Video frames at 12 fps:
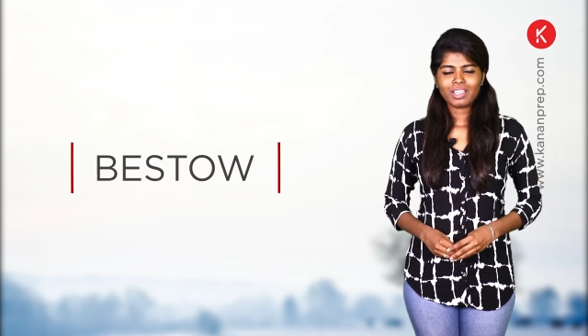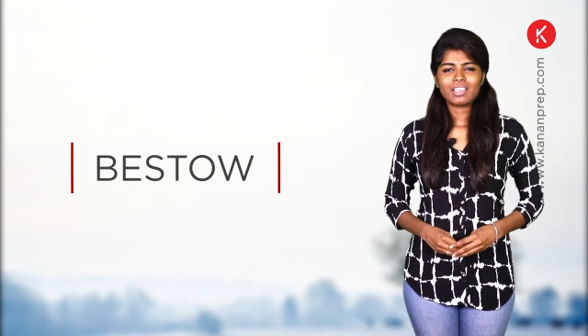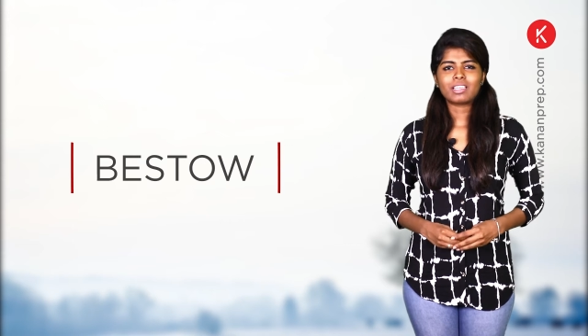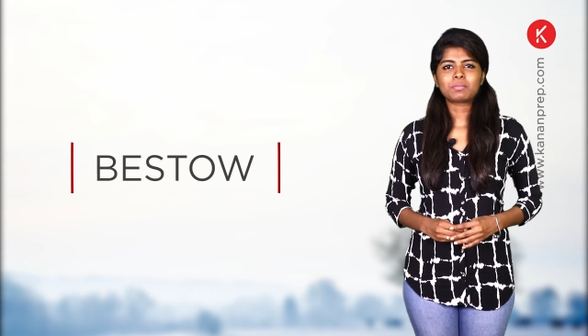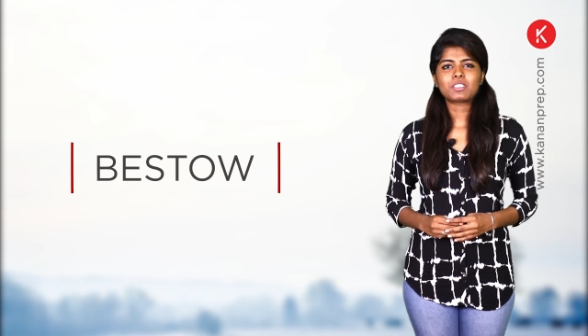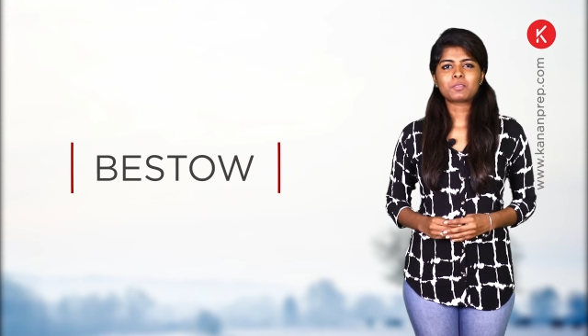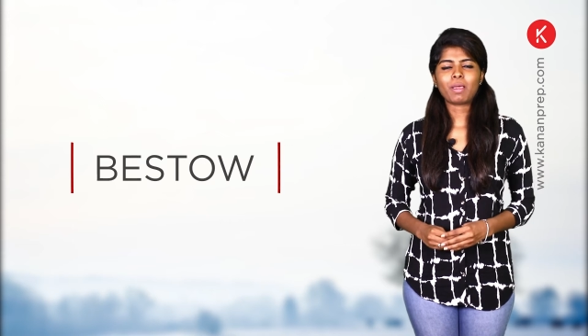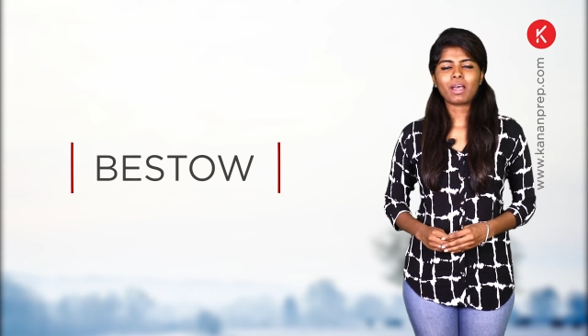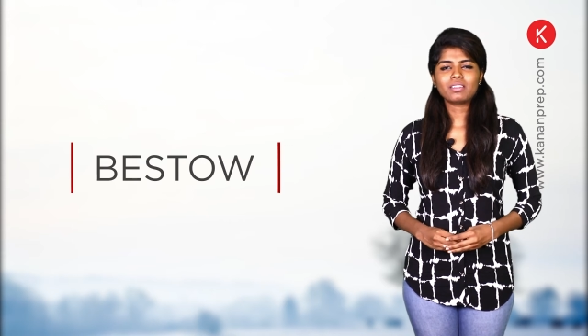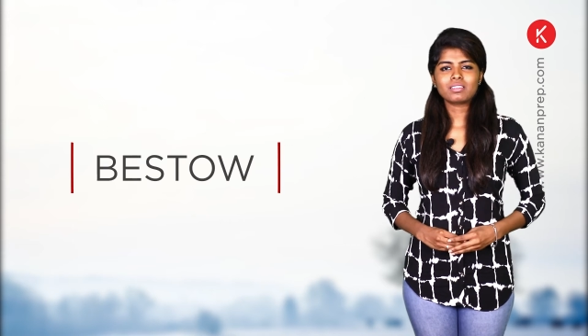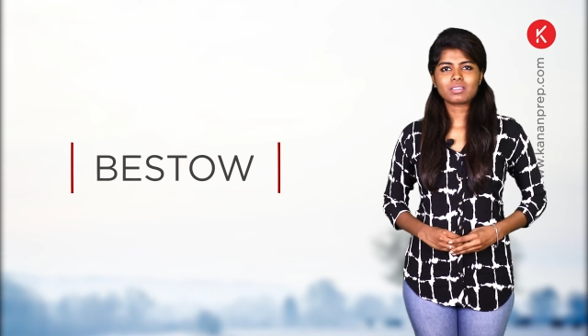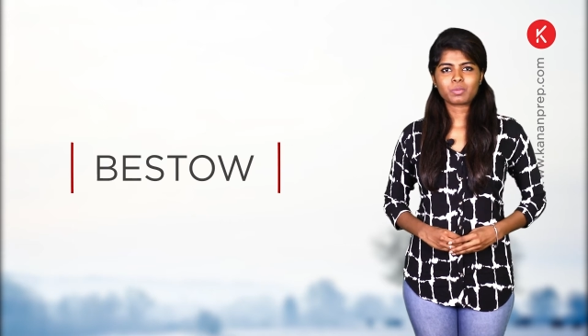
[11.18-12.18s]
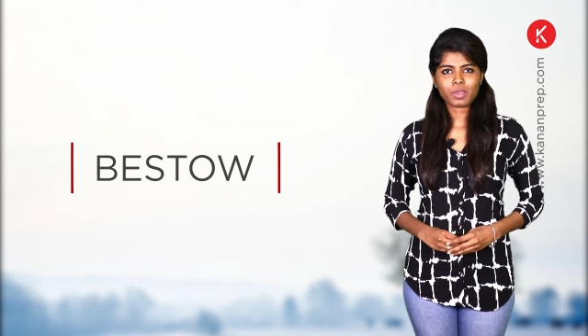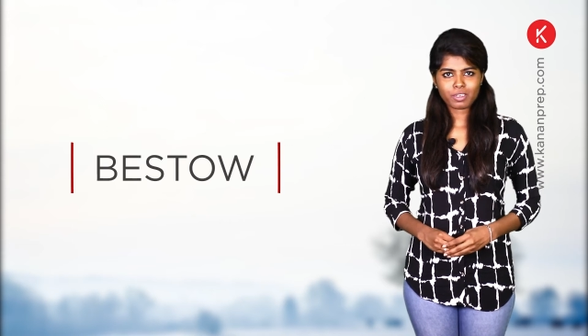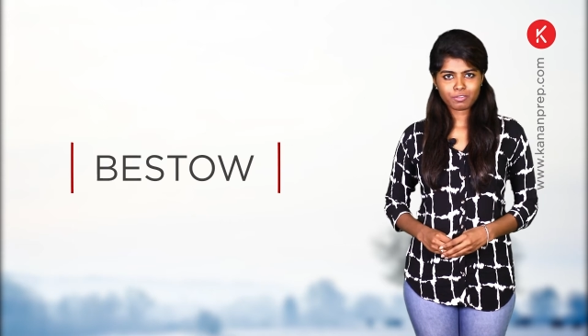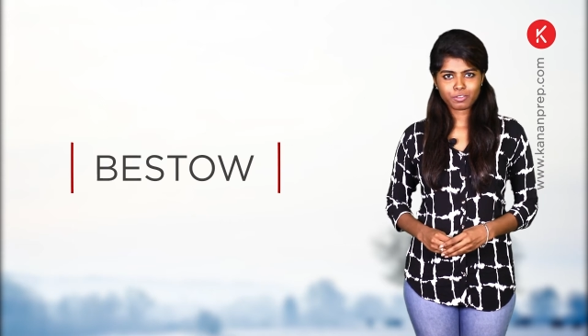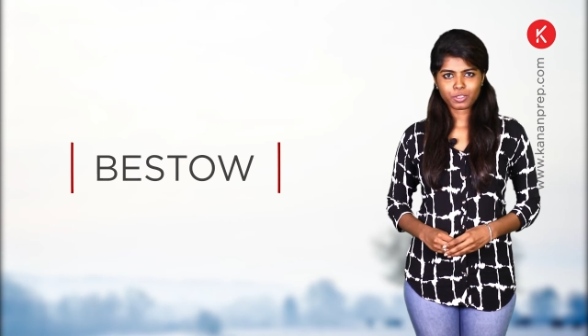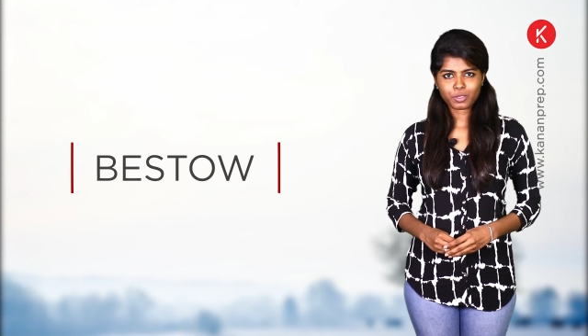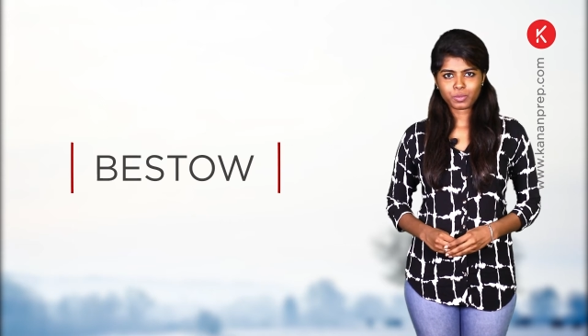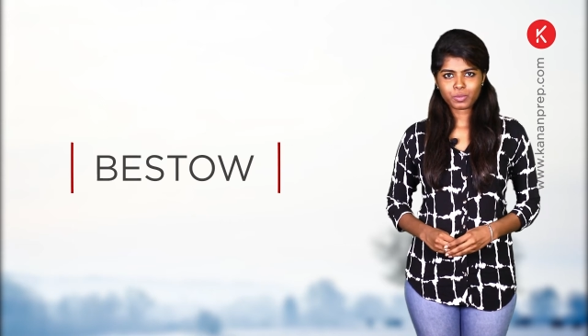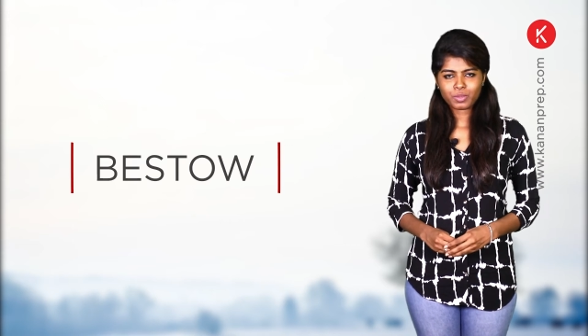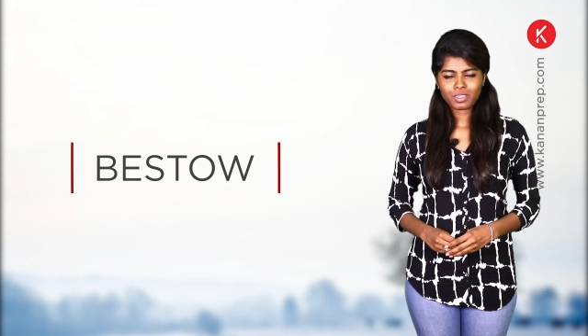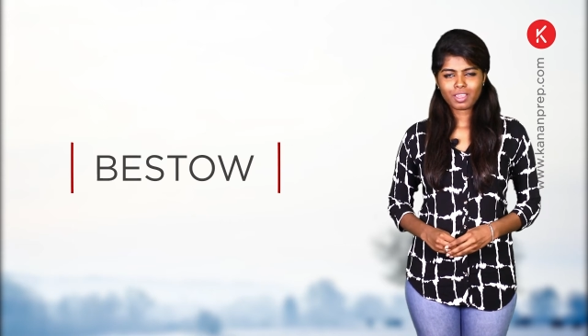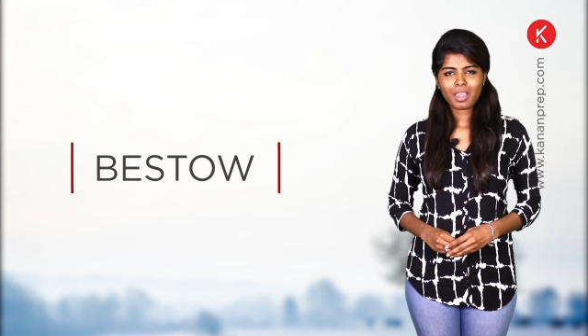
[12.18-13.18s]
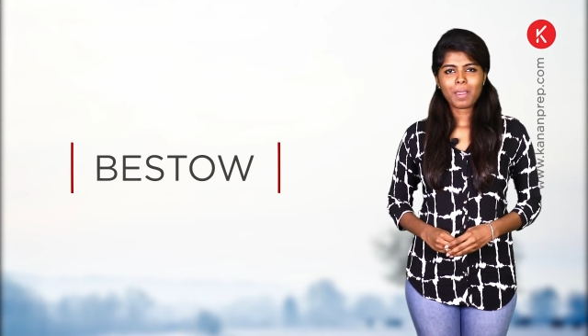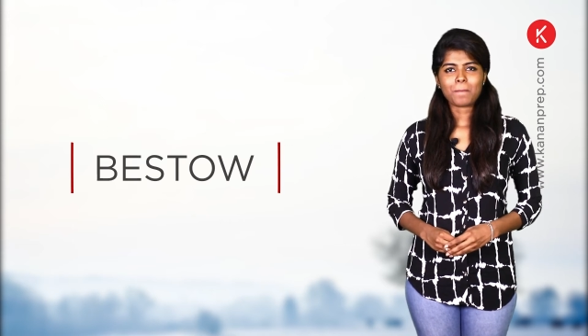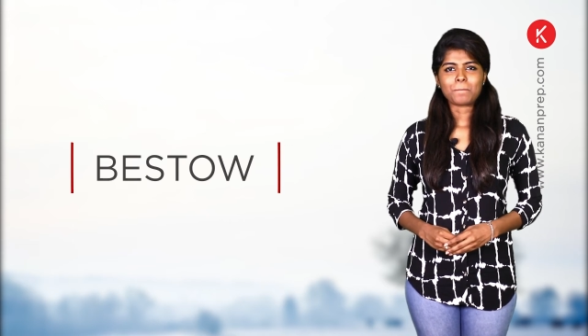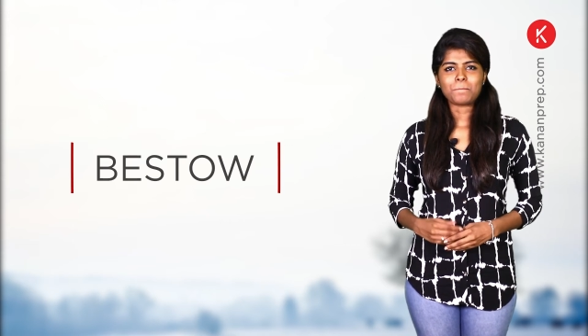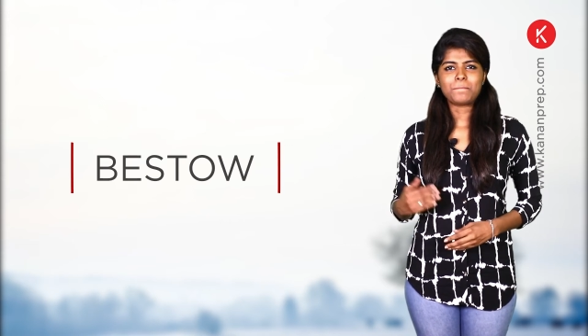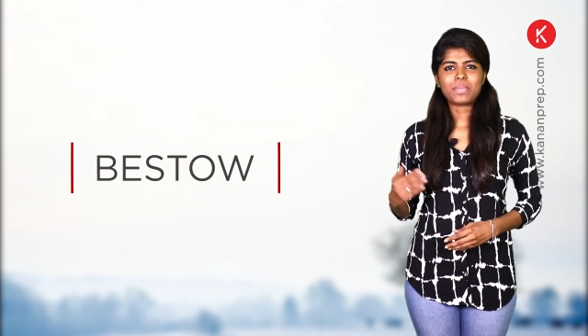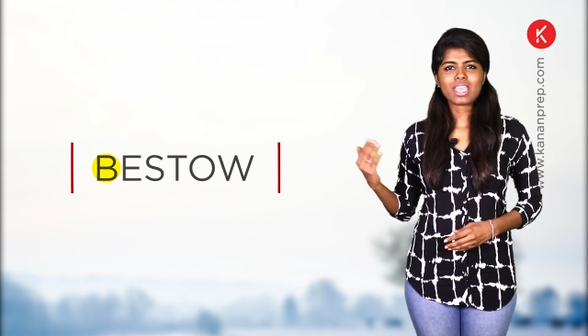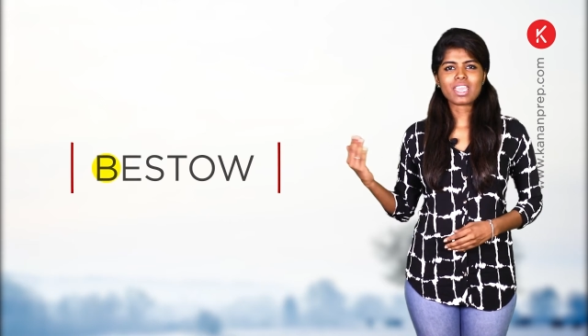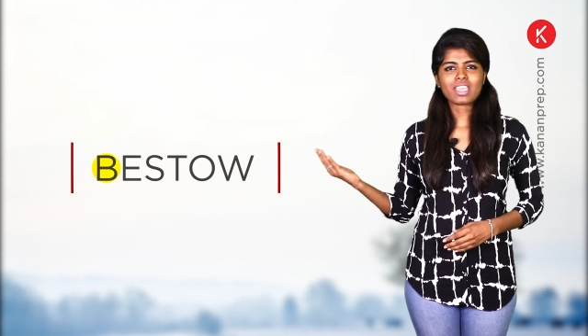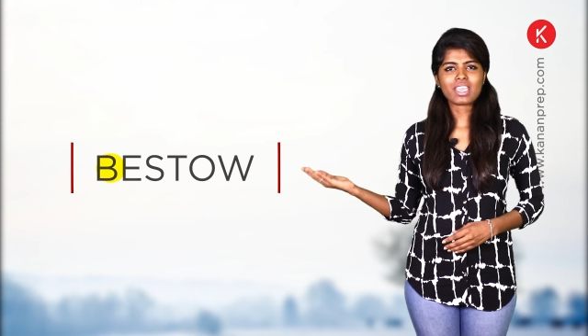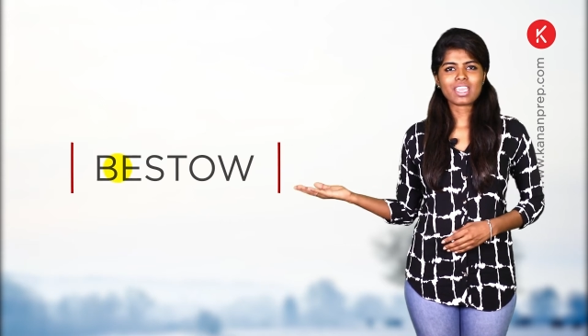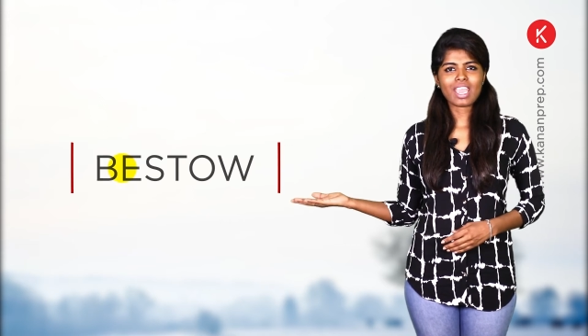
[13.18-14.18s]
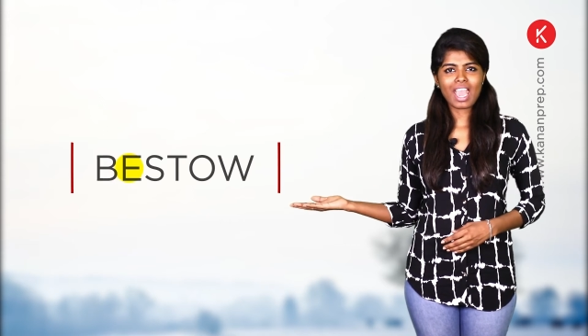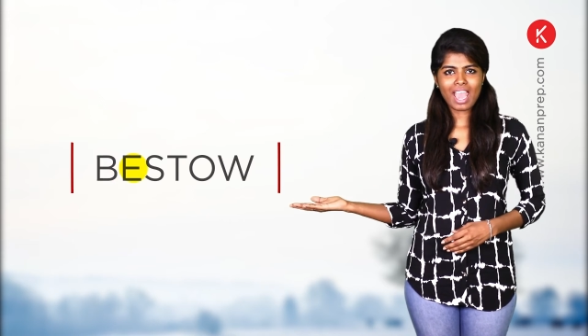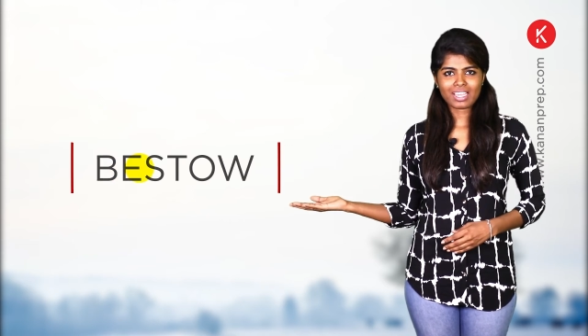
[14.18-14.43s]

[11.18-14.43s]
Let me spell this word for you. B-E-S-T-O-W.